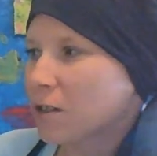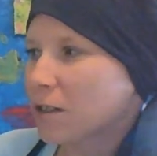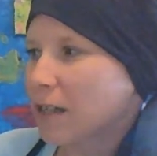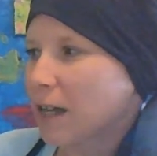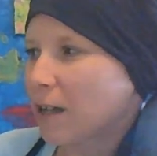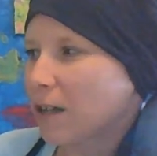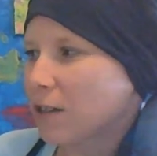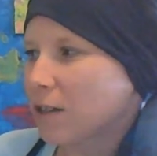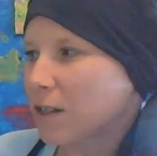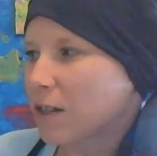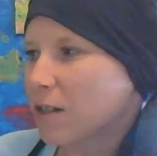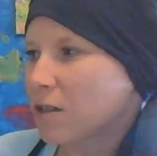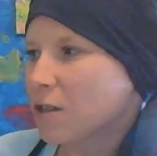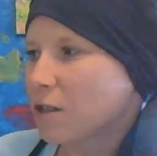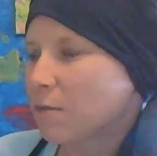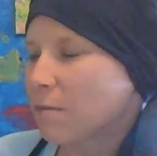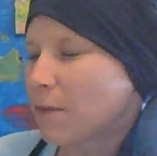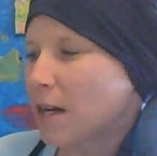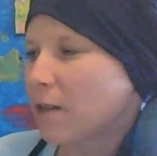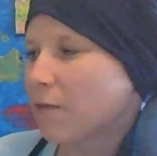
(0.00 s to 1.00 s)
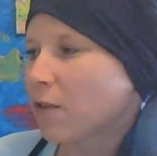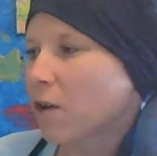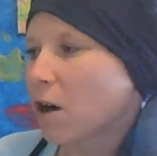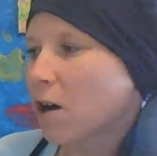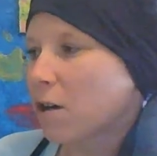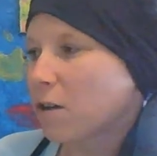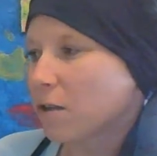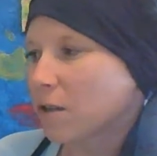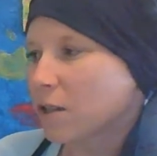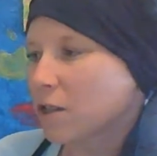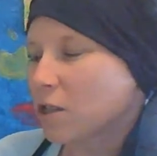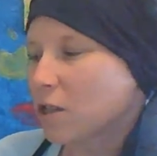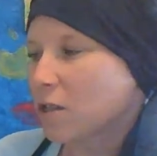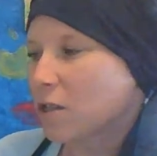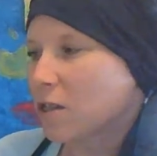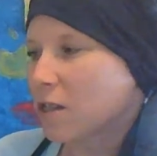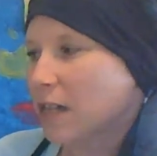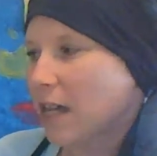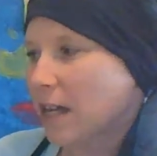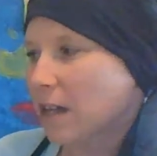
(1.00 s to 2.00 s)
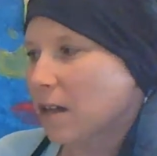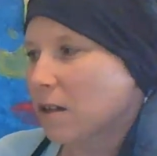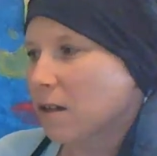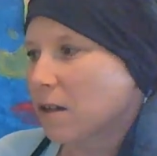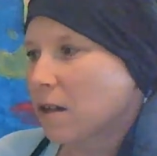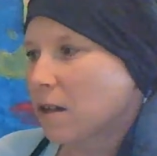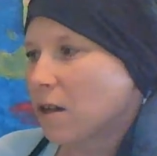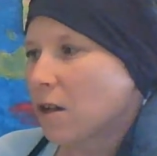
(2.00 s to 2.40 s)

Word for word: skeletons are made of cartilage instead.